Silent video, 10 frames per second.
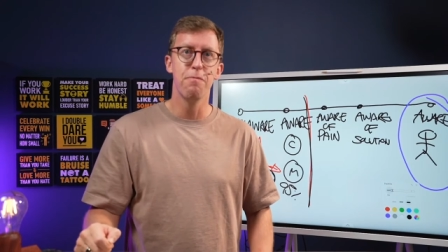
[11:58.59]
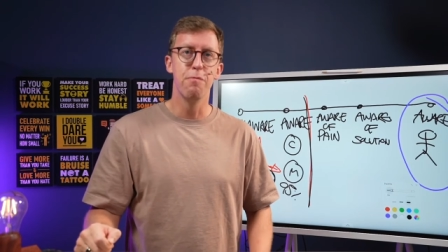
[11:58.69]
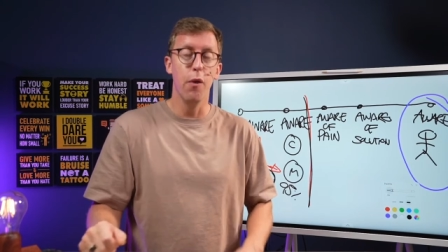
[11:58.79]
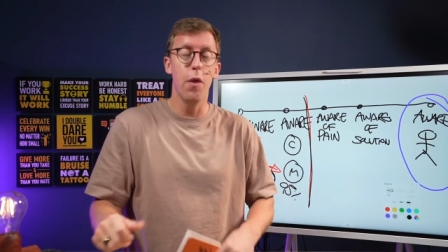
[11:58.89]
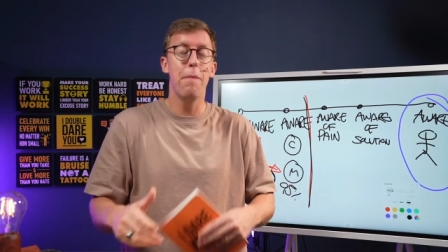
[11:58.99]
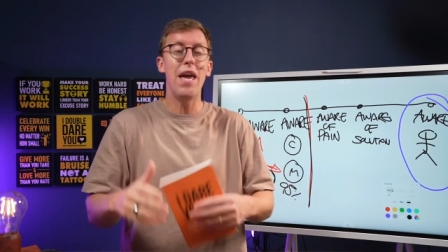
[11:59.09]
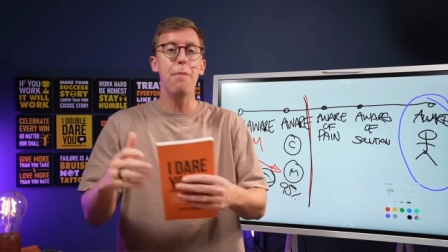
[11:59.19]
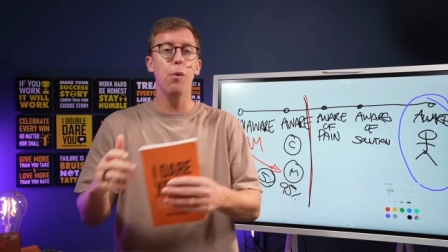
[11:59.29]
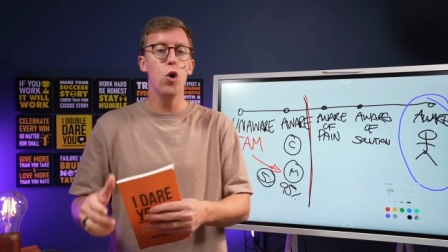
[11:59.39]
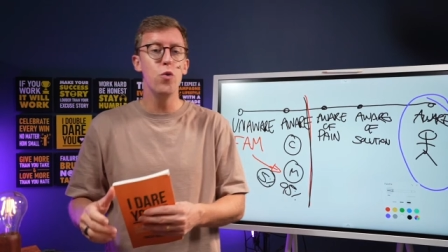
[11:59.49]
But the
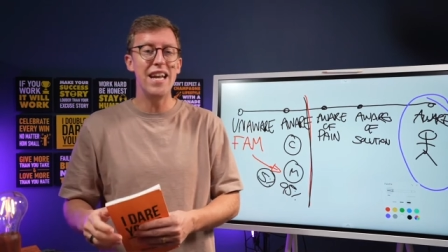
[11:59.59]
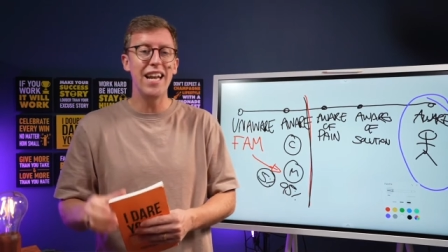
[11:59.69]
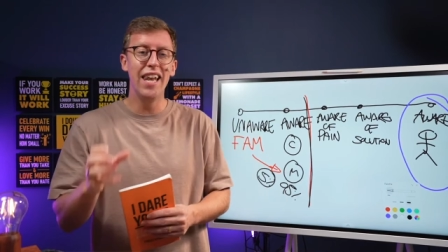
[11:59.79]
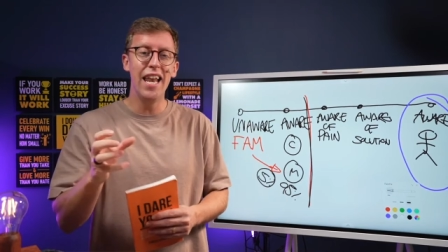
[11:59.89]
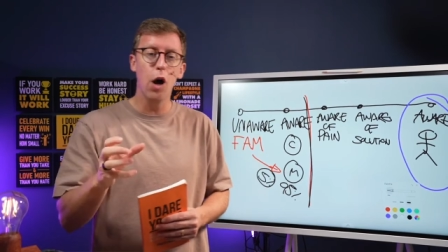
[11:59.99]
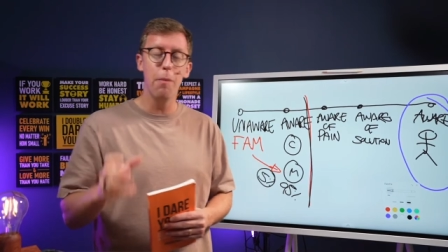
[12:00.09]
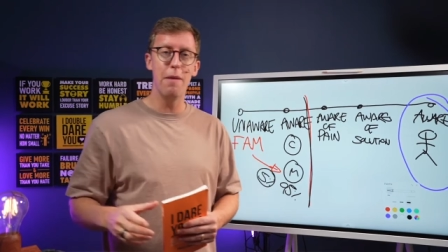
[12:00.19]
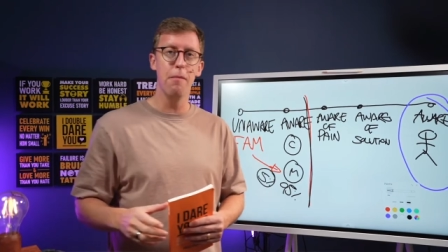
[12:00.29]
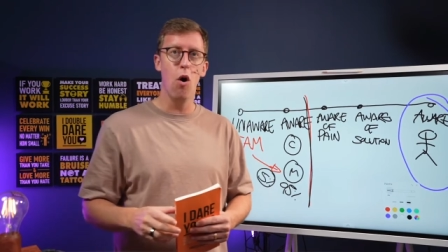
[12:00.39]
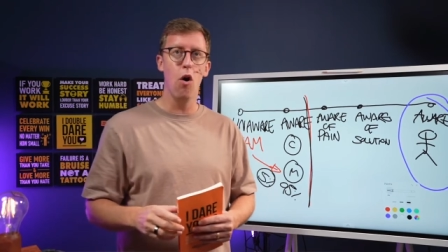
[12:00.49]
people who need a little
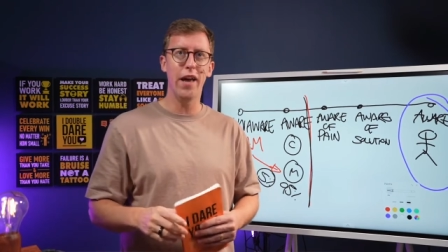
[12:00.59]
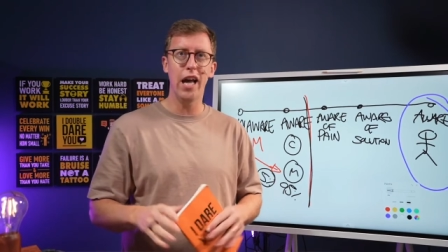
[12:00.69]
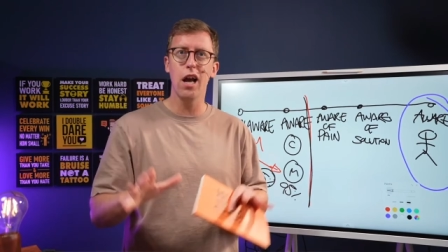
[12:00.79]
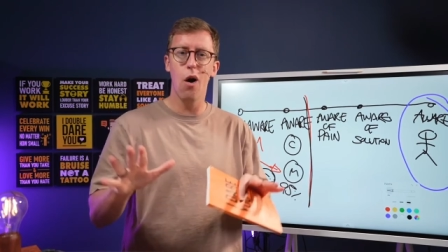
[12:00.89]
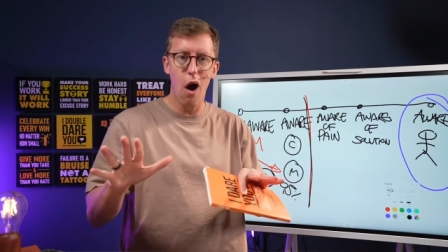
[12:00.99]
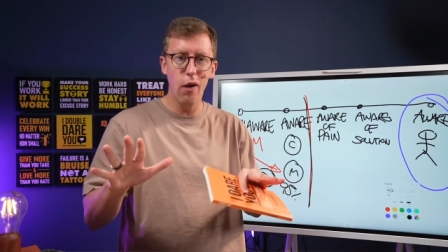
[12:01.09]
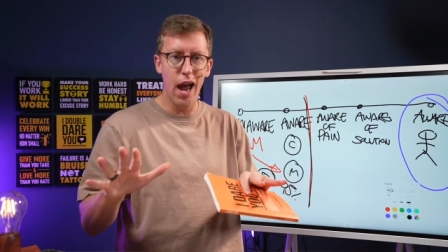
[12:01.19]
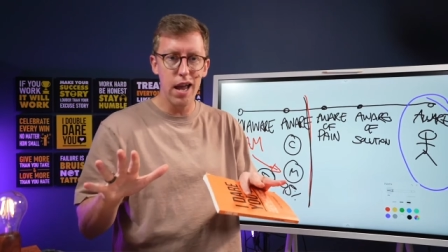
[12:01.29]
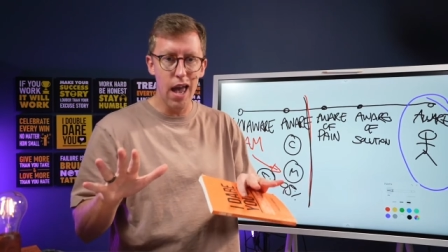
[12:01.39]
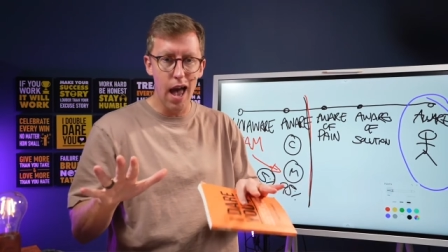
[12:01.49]
bit more, they're going to go,
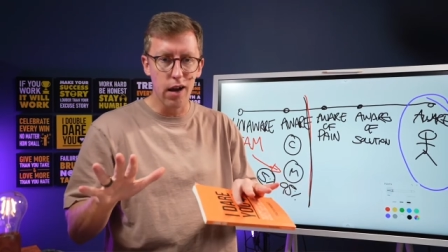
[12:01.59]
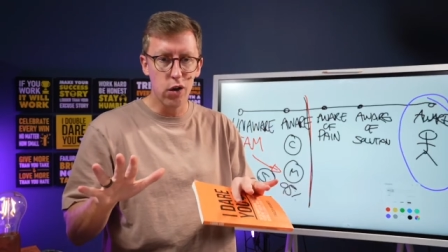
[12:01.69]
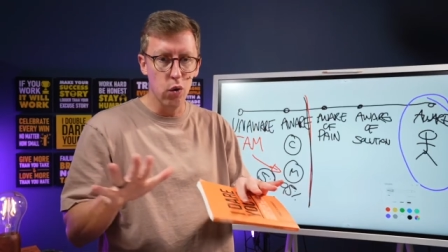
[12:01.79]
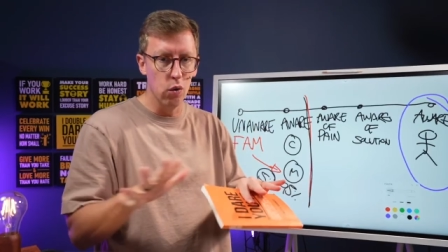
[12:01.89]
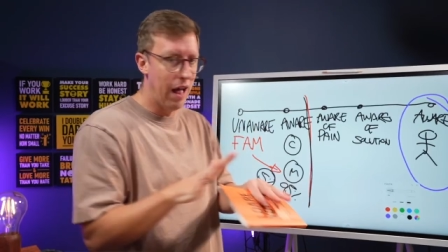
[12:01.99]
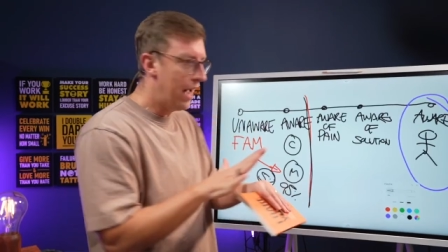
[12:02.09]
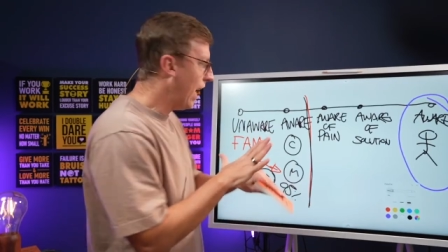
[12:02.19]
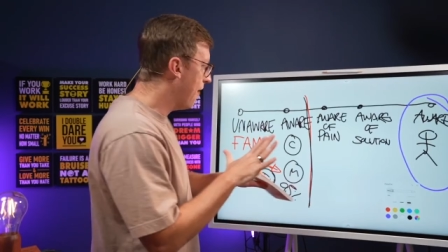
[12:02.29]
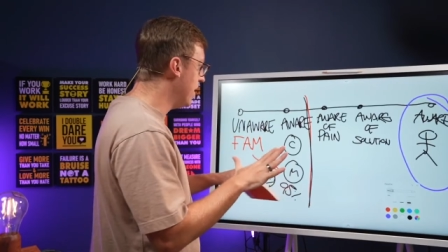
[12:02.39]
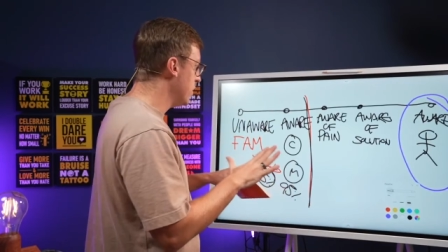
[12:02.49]
okay, yeah, cool. I
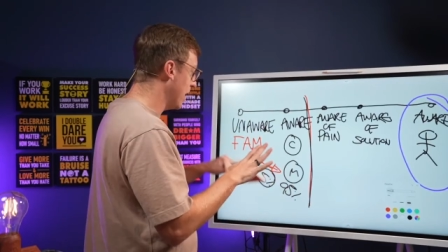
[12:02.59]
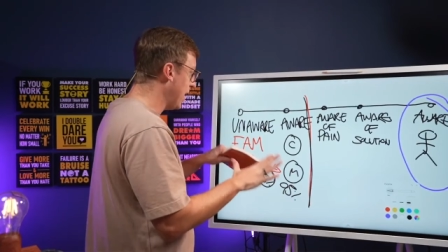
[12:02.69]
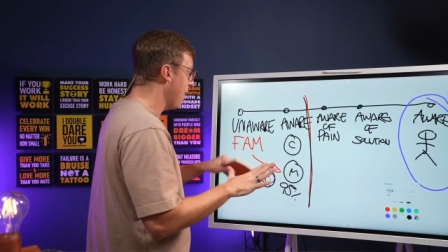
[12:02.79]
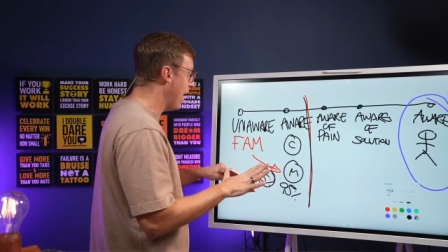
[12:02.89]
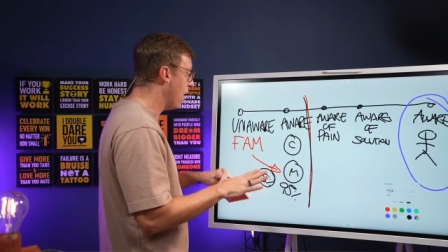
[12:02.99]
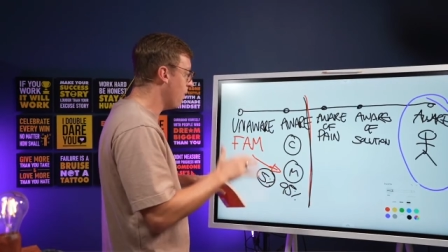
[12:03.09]
get this. I get that.